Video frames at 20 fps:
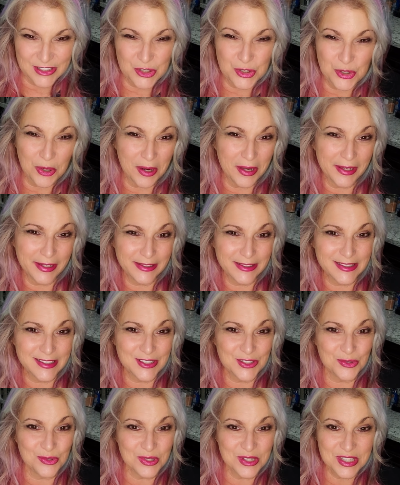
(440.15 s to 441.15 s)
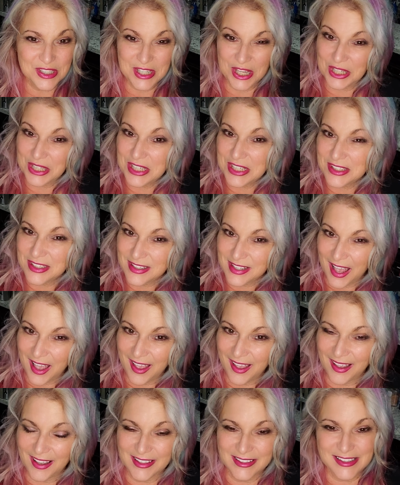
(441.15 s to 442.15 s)
trying to study
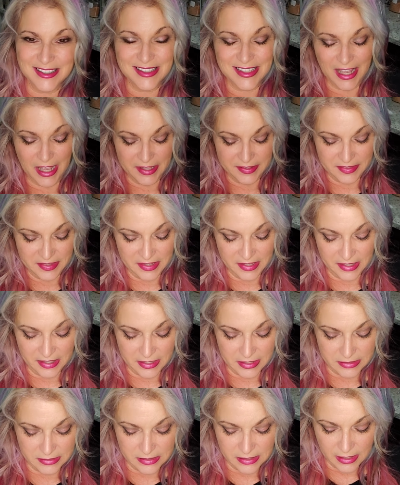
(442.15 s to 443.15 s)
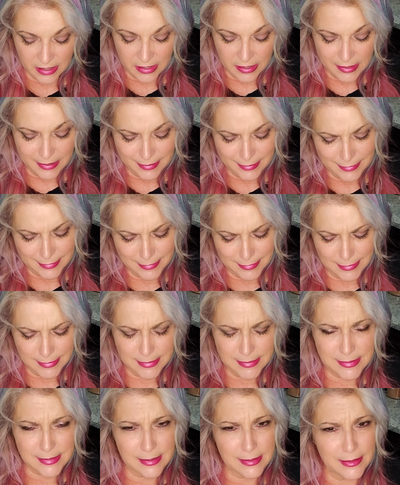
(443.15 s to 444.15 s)
signs and things
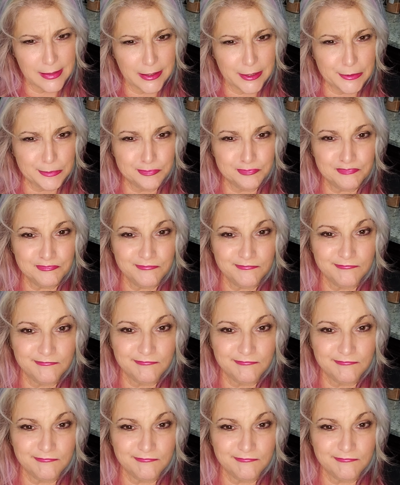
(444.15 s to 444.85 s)
is, um,